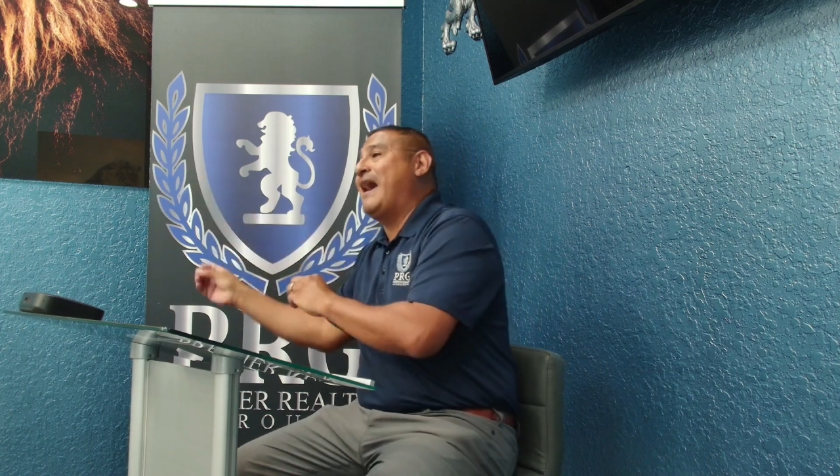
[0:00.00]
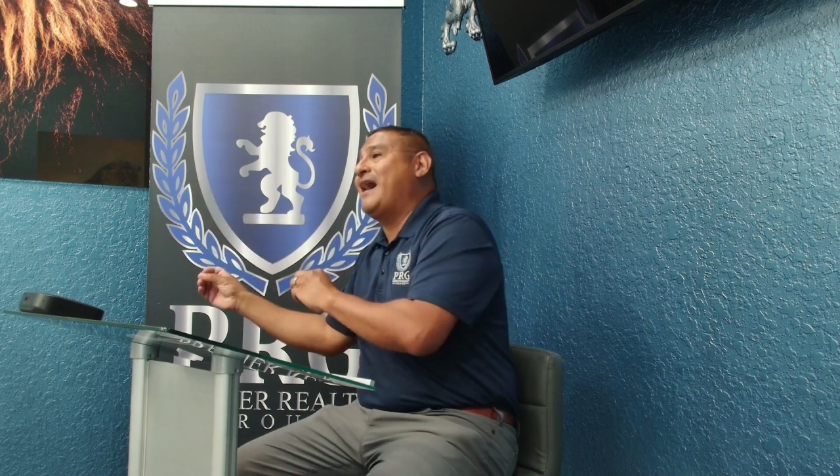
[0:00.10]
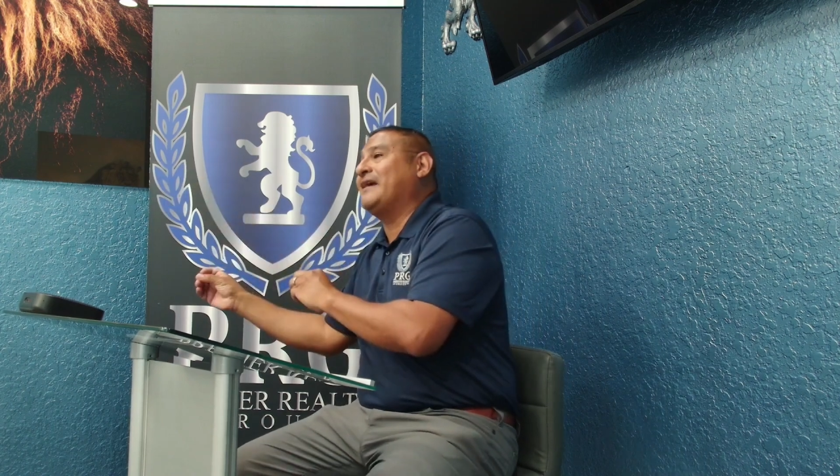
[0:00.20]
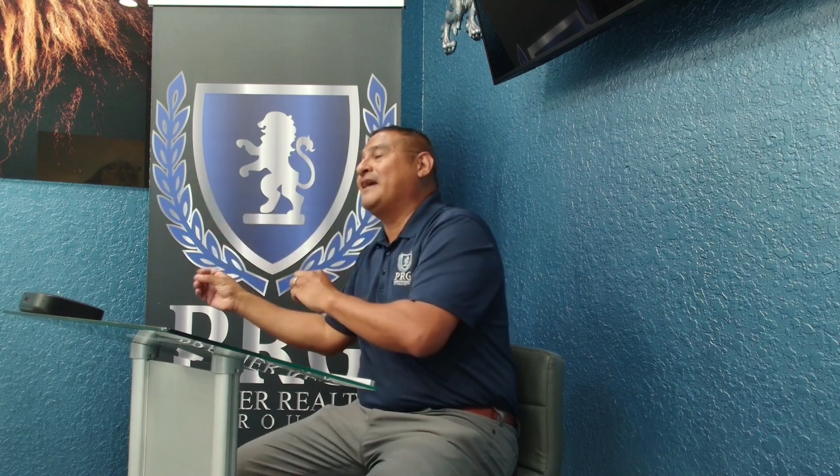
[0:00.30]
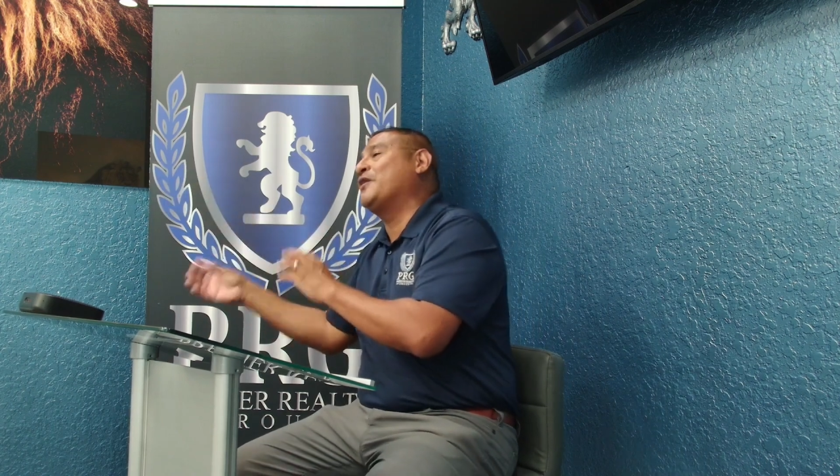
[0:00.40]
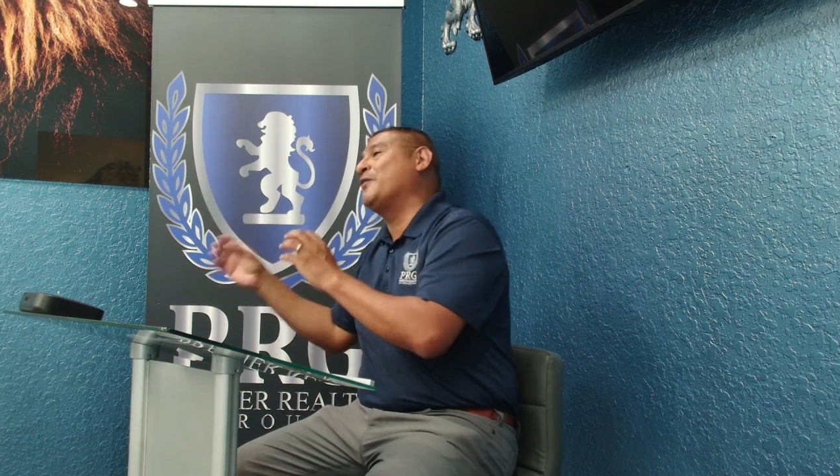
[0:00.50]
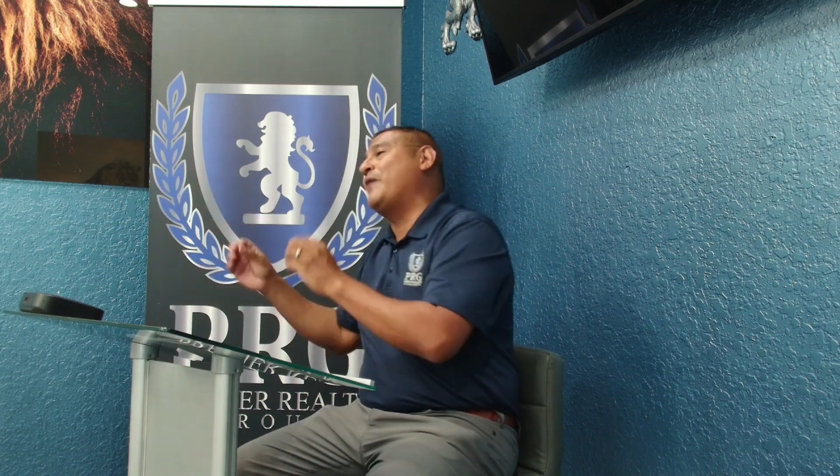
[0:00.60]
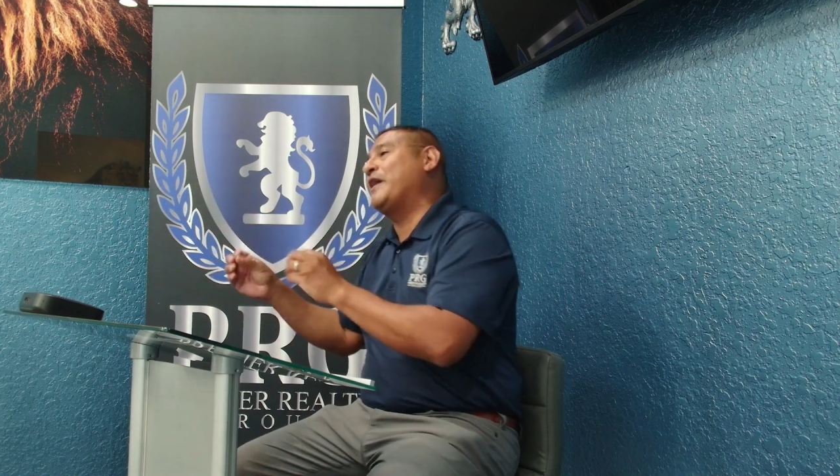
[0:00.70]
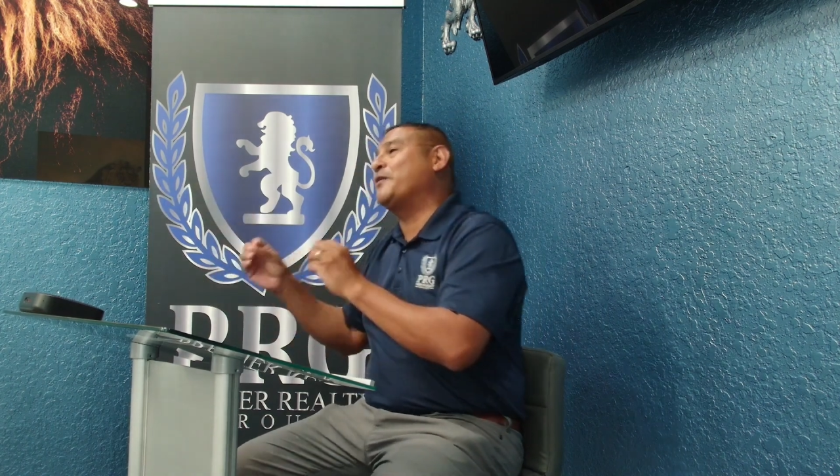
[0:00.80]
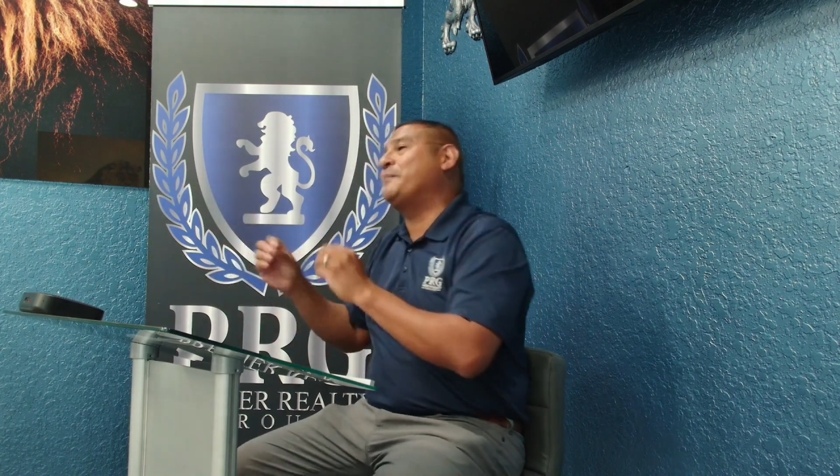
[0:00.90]
back and
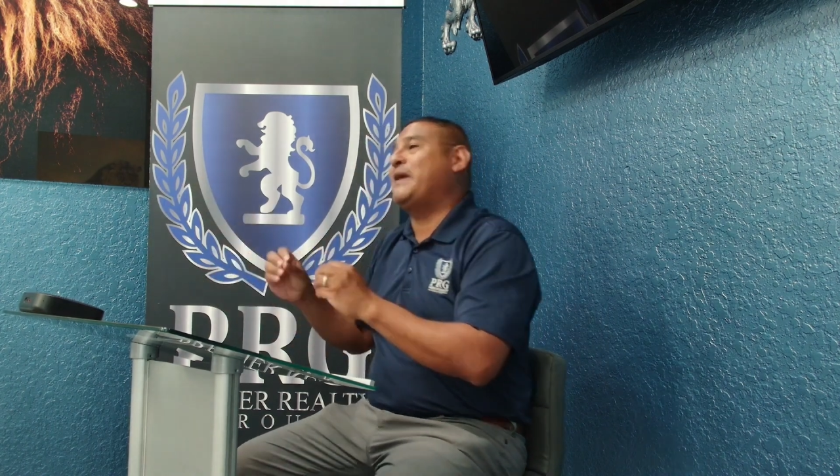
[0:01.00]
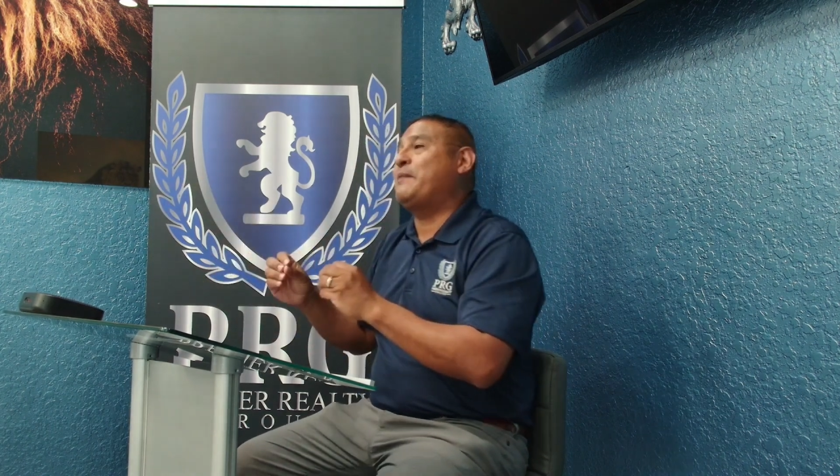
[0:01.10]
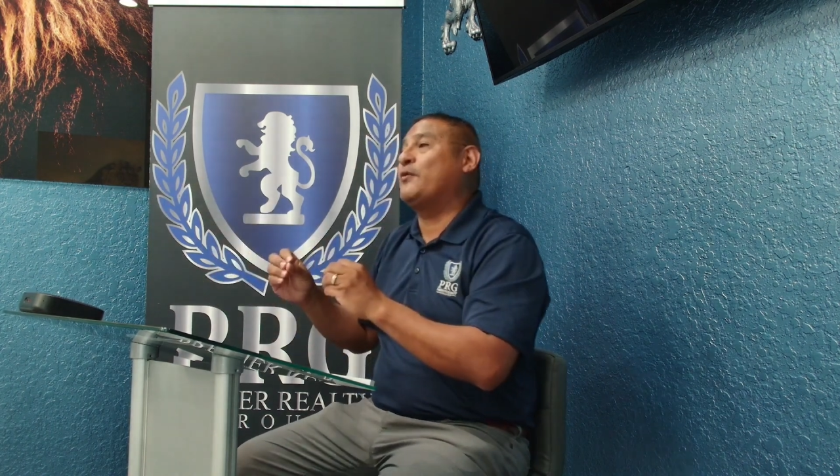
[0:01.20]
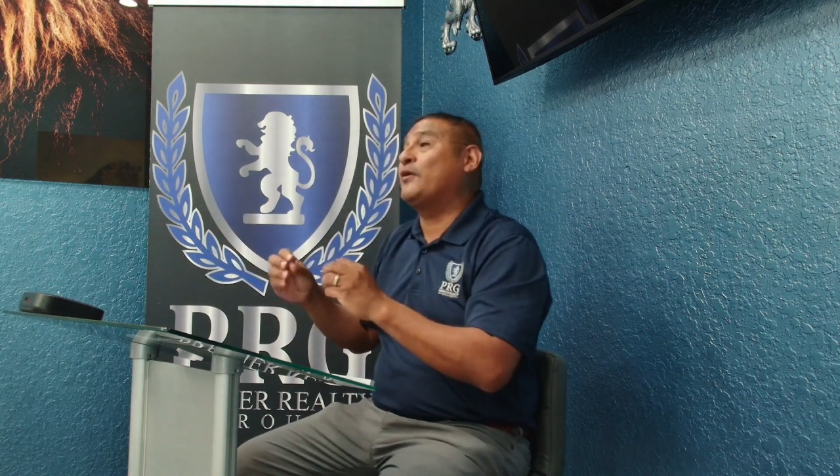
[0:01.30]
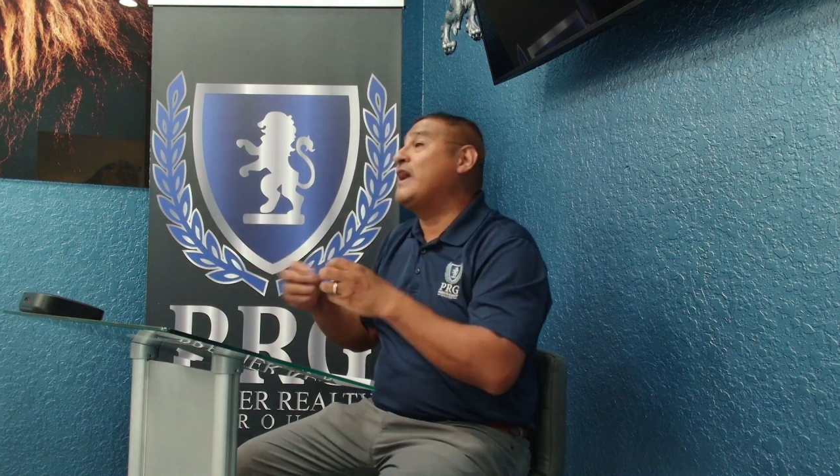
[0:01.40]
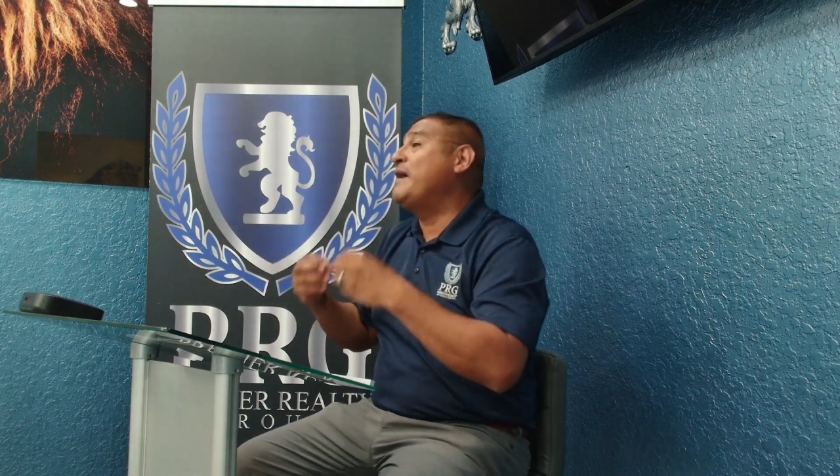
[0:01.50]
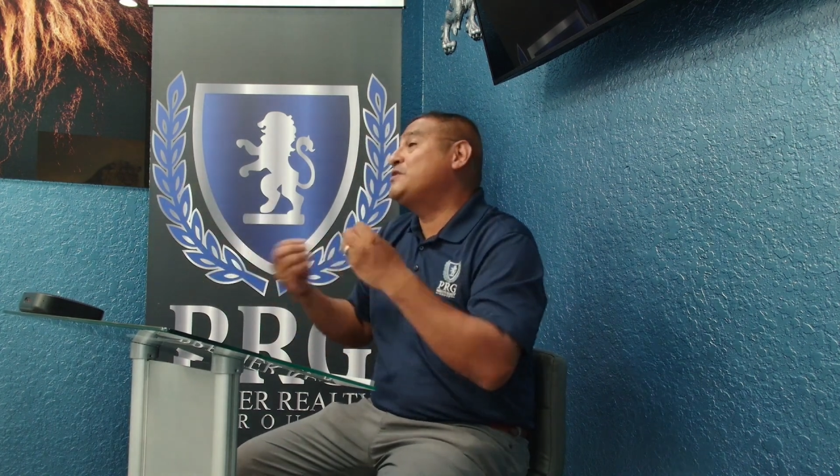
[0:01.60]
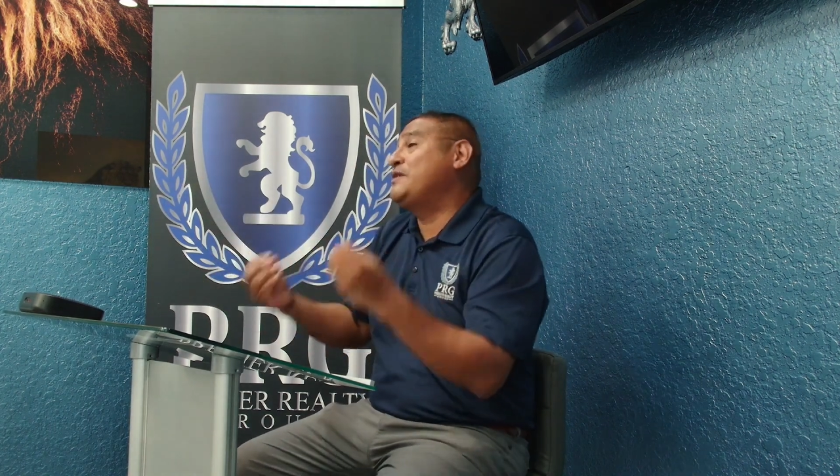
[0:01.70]
correct her paperwork.